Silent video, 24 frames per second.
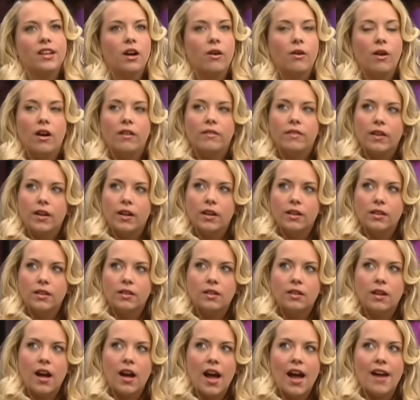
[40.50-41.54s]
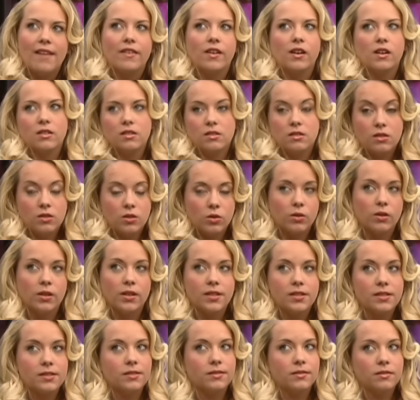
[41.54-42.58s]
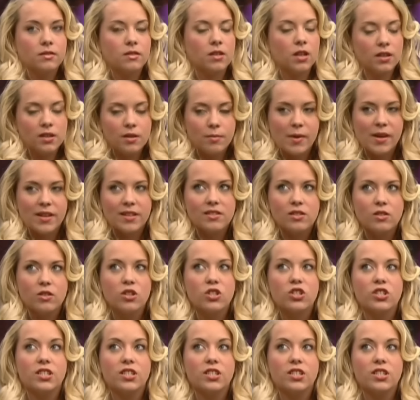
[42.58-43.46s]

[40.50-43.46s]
know of her. Yeah. I've heard stories. Not and she's